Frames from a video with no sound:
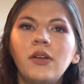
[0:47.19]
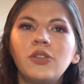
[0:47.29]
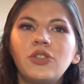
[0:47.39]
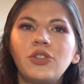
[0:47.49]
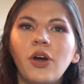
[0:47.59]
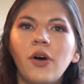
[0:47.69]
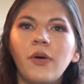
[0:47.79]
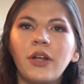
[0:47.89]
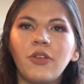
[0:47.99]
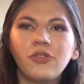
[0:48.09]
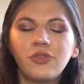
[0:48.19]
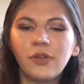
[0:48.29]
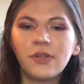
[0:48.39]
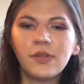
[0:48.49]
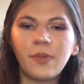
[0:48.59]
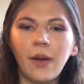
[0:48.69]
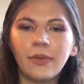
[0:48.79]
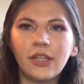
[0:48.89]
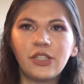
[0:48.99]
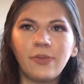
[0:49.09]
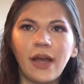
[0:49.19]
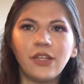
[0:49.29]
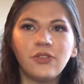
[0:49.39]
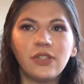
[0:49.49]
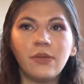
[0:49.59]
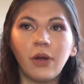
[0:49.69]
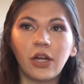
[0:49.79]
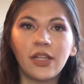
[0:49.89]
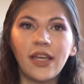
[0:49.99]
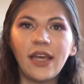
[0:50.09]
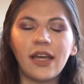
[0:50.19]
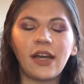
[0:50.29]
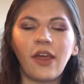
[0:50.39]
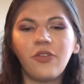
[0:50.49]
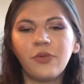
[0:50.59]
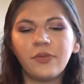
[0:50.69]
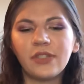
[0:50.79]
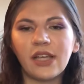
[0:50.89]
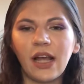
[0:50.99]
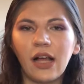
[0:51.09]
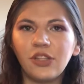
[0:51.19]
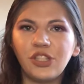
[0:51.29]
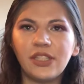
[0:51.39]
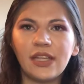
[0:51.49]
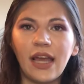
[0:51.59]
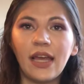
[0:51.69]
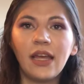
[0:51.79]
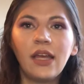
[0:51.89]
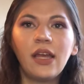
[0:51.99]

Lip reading: So another source was published by UC Berkeley and another one was Psychology Today.